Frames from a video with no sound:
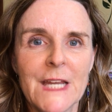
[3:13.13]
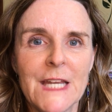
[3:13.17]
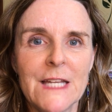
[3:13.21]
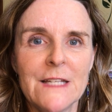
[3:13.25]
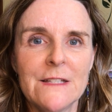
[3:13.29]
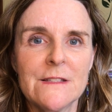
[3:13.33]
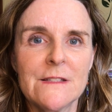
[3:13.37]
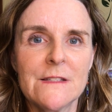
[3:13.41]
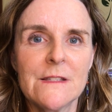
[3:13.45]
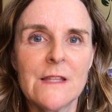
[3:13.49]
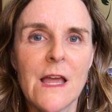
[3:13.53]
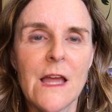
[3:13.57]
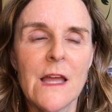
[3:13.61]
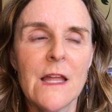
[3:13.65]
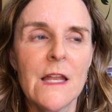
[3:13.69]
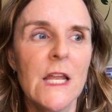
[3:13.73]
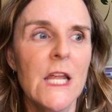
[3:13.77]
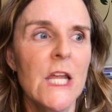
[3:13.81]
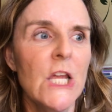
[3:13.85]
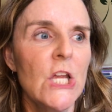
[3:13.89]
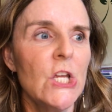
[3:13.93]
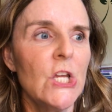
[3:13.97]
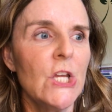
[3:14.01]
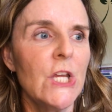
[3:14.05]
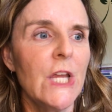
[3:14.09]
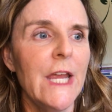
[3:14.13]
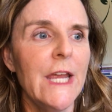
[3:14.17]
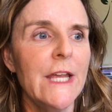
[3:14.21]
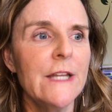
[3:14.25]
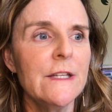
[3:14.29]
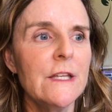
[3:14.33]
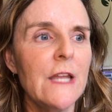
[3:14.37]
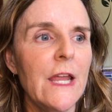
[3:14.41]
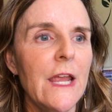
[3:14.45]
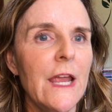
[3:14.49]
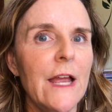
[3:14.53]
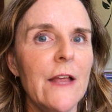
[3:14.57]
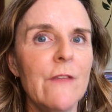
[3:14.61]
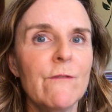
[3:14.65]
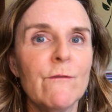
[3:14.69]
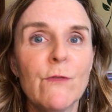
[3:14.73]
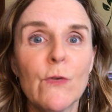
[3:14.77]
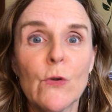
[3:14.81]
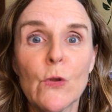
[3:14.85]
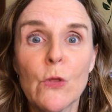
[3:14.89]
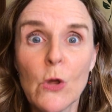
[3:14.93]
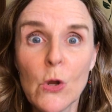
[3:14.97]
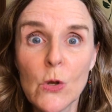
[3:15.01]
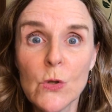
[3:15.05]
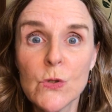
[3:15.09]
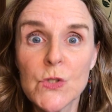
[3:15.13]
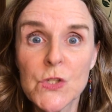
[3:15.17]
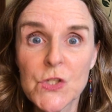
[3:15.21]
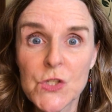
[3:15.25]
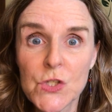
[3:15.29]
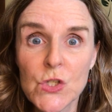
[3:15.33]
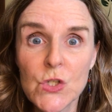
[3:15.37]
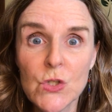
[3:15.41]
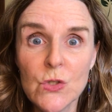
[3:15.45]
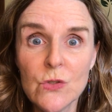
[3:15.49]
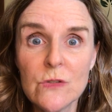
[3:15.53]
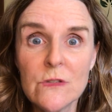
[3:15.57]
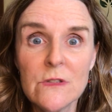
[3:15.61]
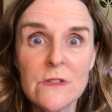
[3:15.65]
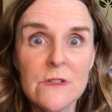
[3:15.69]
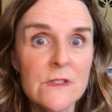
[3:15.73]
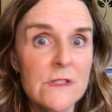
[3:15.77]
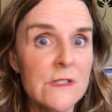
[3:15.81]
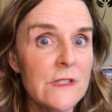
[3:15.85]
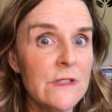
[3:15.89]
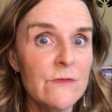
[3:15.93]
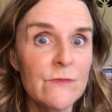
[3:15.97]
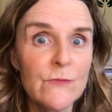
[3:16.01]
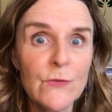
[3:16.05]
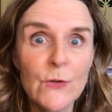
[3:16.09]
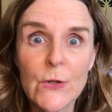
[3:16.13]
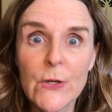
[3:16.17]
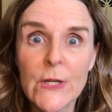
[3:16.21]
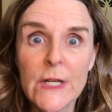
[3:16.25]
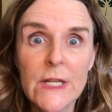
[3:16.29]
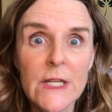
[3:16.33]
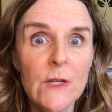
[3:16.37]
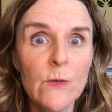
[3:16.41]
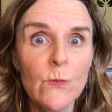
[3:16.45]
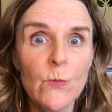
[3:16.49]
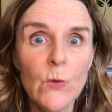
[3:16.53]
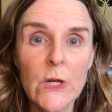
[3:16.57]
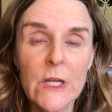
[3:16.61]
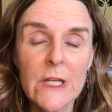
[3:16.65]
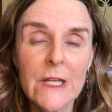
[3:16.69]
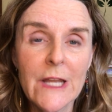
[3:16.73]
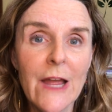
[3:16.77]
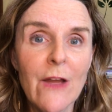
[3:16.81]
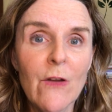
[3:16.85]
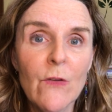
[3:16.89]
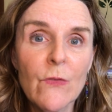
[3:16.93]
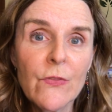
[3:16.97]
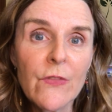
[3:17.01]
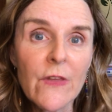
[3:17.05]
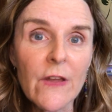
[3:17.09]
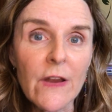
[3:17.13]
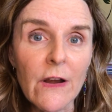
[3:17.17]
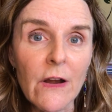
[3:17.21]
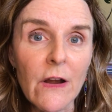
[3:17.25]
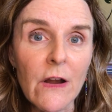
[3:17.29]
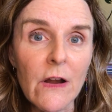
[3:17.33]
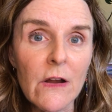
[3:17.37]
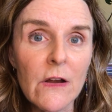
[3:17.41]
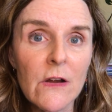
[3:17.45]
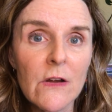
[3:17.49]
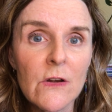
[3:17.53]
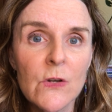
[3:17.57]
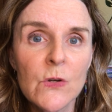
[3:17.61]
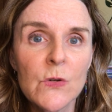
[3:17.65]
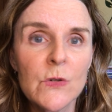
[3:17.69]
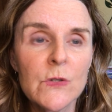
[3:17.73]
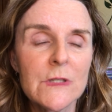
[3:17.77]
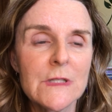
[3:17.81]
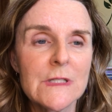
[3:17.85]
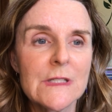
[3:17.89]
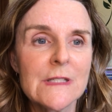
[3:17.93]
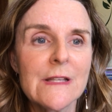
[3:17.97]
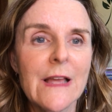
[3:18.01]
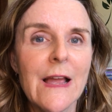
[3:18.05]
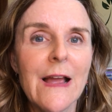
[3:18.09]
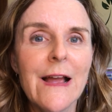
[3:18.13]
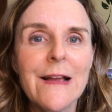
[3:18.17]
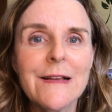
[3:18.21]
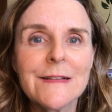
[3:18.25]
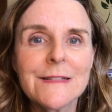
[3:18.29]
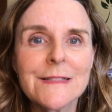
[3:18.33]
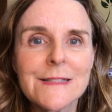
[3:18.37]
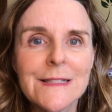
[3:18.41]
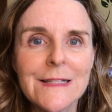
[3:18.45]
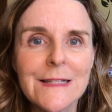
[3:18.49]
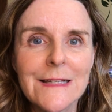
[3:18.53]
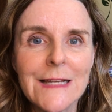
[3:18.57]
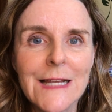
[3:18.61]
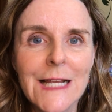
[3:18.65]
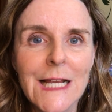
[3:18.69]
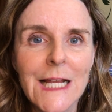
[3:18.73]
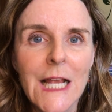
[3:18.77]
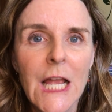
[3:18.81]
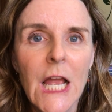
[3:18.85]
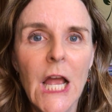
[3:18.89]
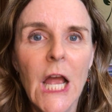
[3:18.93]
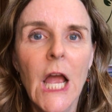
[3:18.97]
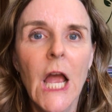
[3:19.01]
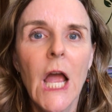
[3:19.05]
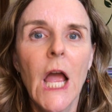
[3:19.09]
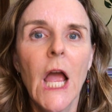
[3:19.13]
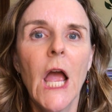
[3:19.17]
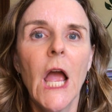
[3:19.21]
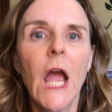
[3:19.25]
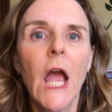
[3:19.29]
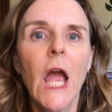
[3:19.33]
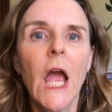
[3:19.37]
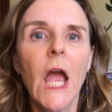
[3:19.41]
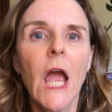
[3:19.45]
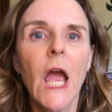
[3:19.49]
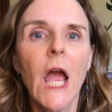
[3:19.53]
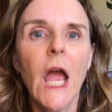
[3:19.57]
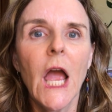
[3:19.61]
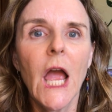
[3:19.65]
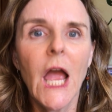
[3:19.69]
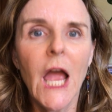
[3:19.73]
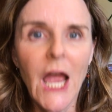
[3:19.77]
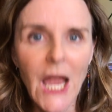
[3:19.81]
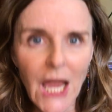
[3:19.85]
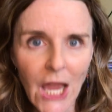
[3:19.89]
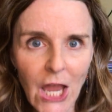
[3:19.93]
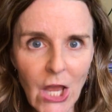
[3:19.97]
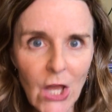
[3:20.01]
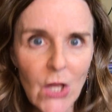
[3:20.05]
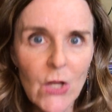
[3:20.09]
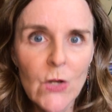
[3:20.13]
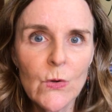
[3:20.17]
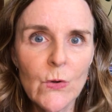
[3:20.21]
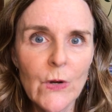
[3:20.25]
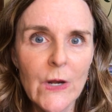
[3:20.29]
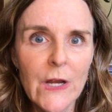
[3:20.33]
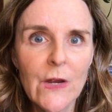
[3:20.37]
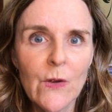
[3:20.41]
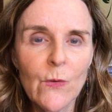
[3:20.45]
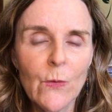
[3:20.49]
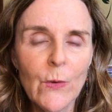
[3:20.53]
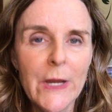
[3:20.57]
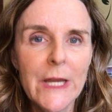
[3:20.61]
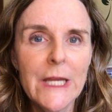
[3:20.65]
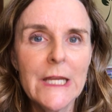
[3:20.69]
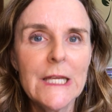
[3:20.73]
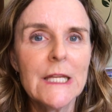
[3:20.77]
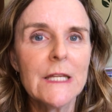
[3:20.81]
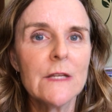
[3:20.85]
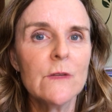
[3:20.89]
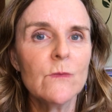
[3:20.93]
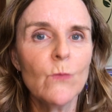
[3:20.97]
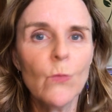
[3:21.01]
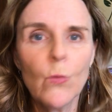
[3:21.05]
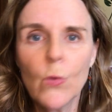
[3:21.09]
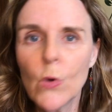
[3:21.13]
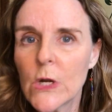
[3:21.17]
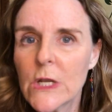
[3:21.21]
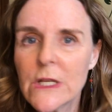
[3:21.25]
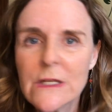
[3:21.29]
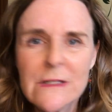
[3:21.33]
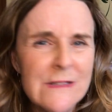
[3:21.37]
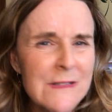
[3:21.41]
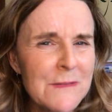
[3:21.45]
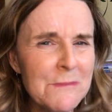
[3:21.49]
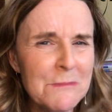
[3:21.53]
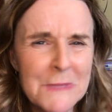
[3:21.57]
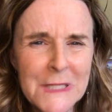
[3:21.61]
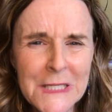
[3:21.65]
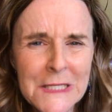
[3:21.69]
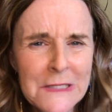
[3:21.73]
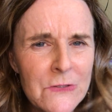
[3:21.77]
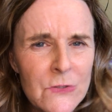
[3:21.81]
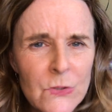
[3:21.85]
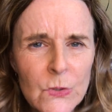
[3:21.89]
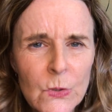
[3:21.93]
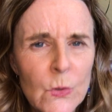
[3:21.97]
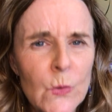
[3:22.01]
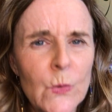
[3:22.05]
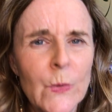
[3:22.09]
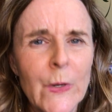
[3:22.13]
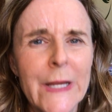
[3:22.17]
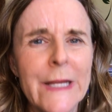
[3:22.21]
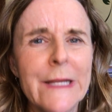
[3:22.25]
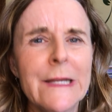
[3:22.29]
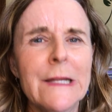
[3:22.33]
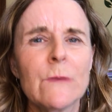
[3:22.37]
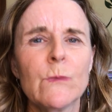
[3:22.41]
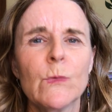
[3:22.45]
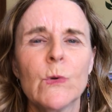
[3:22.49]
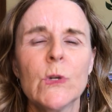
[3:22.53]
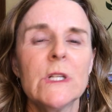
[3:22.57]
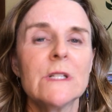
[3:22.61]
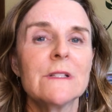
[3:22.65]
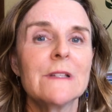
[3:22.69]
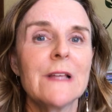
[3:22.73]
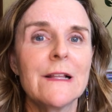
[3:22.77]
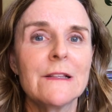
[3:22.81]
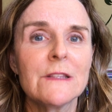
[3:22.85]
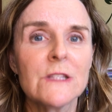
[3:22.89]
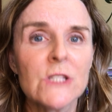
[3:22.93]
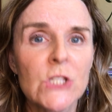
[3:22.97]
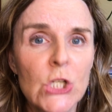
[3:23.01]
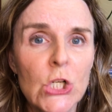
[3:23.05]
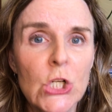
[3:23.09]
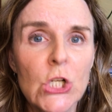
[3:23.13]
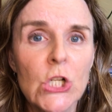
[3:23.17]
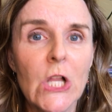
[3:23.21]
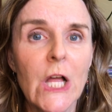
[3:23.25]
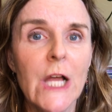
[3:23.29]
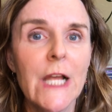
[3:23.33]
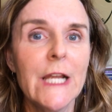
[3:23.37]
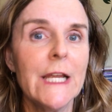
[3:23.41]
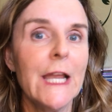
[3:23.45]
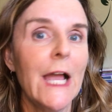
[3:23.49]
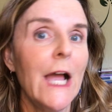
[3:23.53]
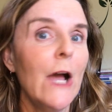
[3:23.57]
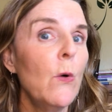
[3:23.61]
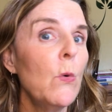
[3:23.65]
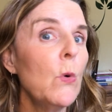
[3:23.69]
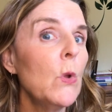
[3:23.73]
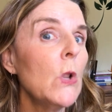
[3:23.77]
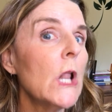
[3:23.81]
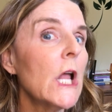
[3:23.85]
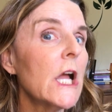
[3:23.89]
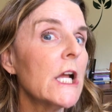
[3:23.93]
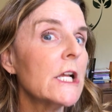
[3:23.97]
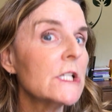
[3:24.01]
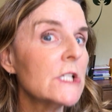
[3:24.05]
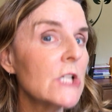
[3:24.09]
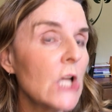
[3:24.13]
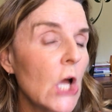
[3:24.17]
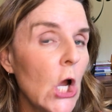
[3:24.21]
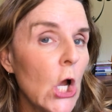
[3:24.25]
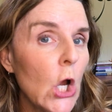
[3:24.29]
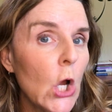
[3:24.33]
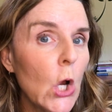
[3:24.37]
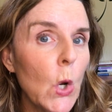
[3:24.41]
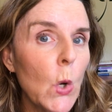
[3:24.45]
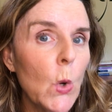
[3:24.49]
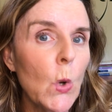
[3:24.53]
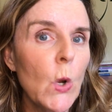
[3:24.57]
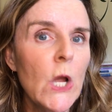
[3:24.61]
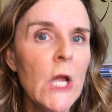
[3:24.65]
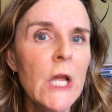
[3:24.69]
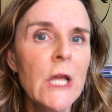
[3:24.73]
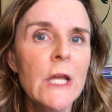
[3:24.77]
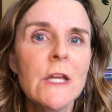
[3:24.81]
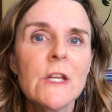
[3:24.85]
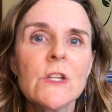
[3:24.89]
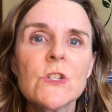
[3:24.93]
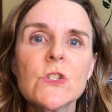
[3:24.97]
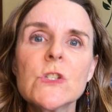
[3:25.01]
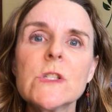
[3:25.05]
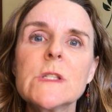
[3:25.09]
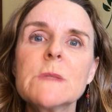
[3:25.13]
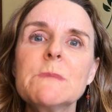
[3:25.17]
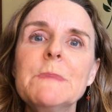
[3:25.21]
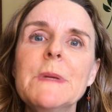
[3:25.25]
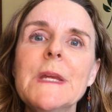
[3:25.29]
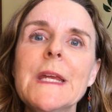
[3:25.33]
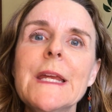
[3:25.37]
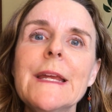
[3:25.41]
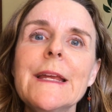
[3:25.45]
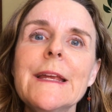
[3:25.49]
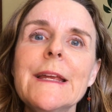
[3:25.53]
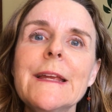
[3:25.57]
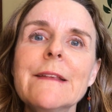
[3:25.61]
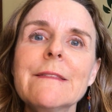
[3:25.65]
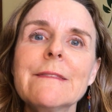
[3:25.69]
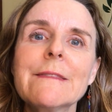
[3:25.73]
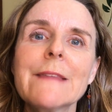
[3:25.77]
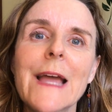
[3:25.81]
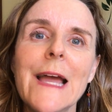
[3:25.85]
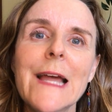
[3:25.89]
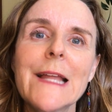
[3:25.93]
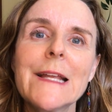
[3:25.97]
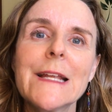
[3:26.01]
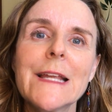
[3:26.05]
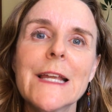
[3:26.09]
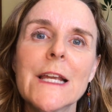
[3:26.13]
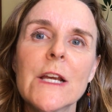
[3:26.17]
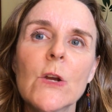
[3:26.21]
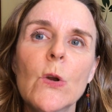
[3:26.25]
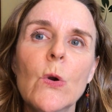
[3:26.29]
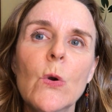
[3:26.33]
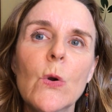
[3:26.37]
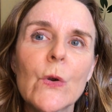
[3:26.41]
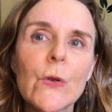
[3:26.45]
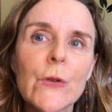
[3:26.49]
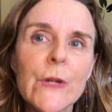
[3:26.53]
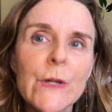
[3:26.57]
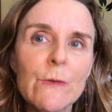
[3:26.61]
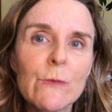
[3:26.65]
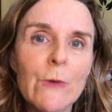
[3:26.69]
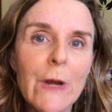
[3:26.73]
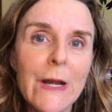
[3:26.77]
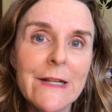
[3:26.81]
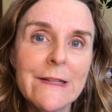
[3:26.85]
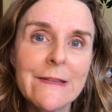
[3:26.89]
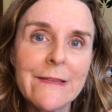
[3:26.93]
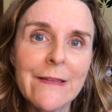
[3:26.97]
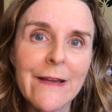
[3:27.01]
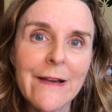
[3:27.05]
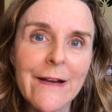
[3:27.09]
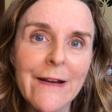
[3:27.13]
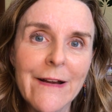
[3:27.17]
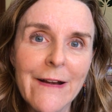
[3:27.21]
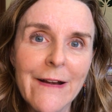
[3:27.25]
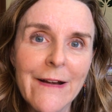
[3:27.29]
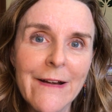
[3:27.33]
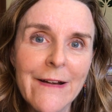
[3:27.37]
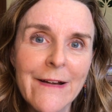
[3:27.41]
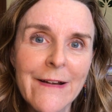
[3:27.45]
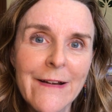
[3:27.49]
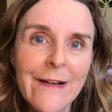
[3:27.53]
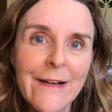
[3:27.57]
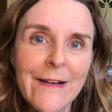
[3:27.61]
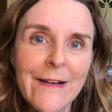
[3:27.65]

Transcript: It's that and, and for those students and for anyone out there who is asking, how do I awaken? What does it mean to awaken? What does that look like? How will I know? Just being in that inquiry right there